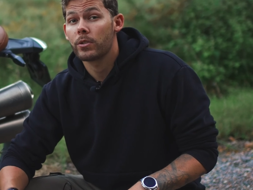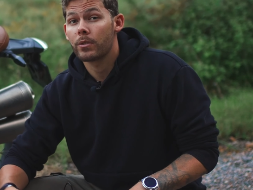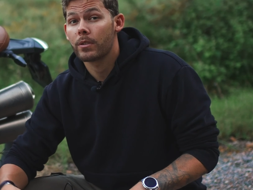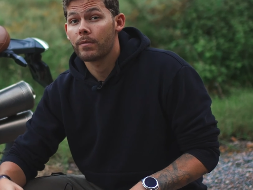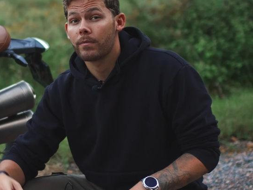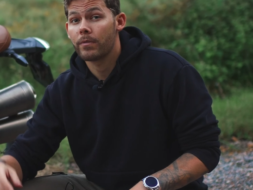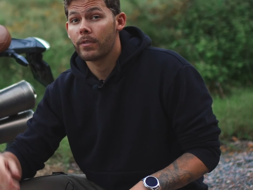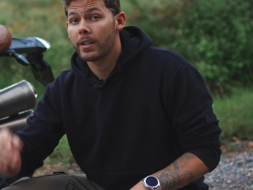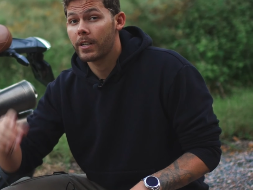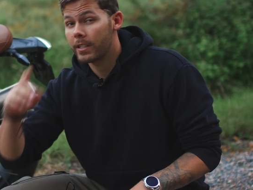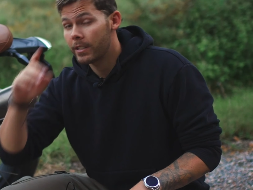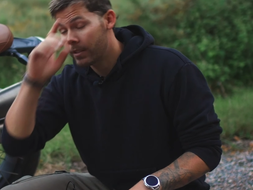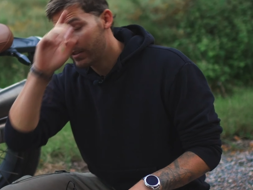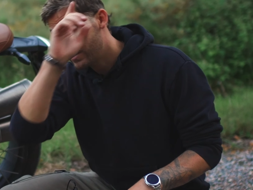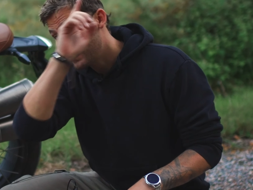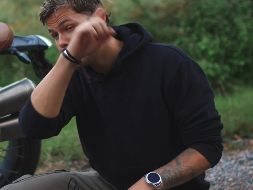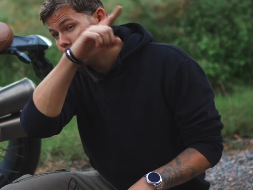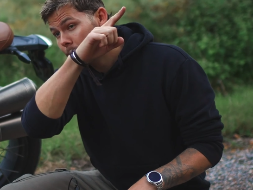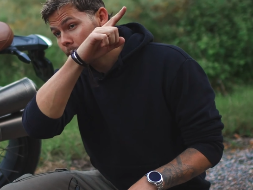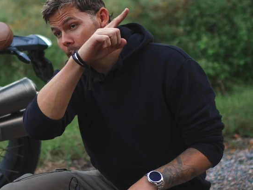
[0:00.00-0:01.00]
you can find
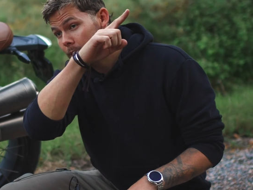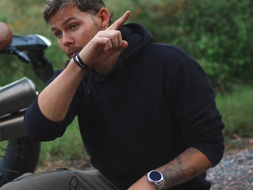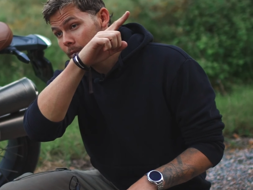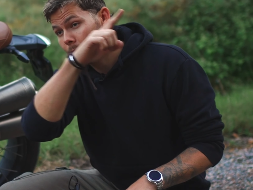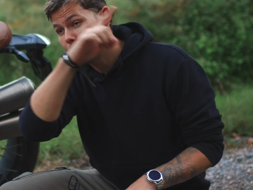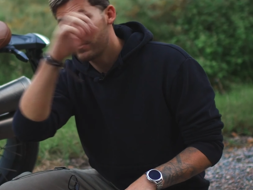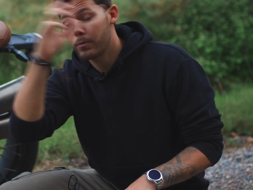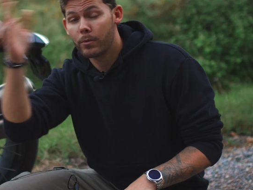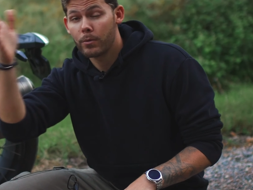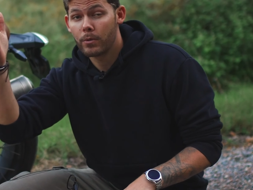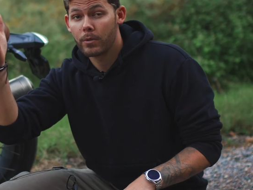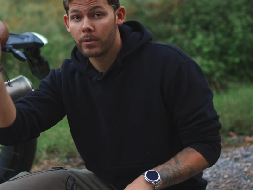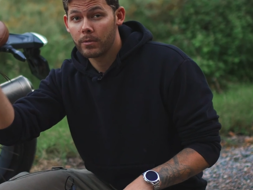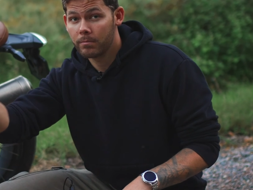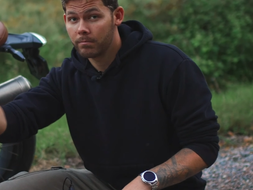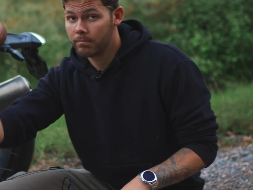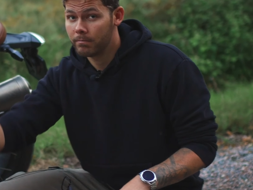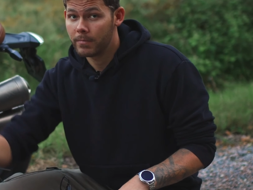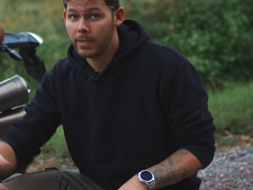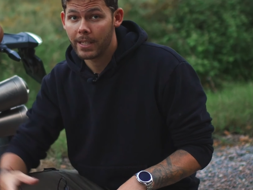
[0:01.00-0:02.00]
up here or
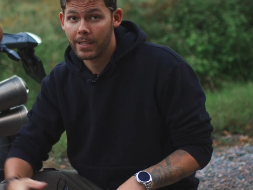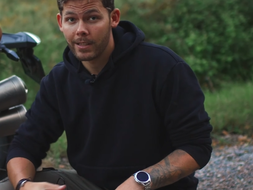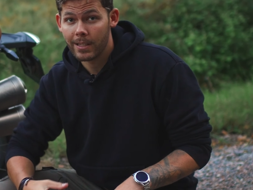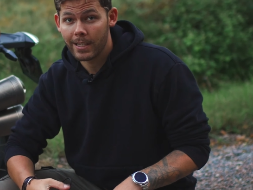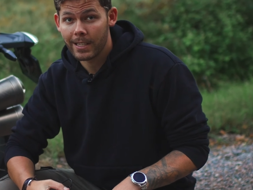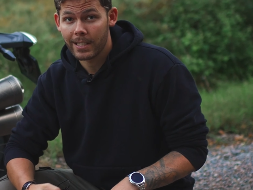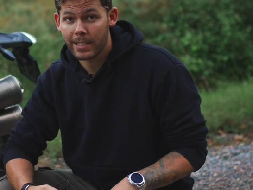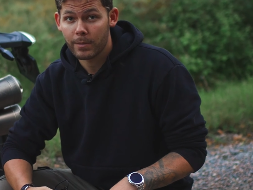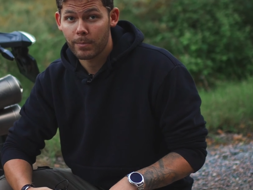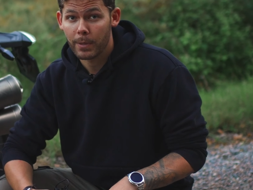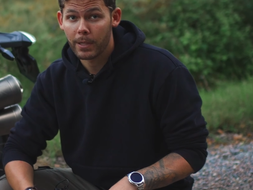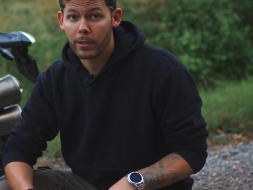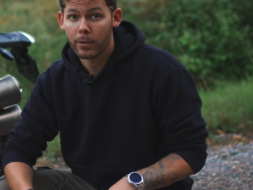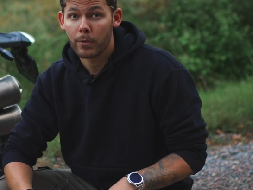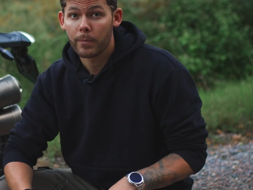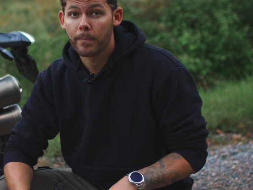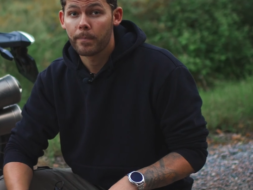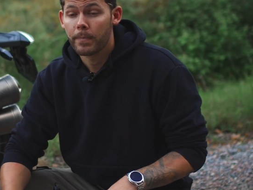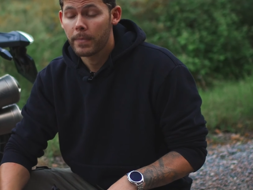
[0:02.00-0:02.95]
in the links below.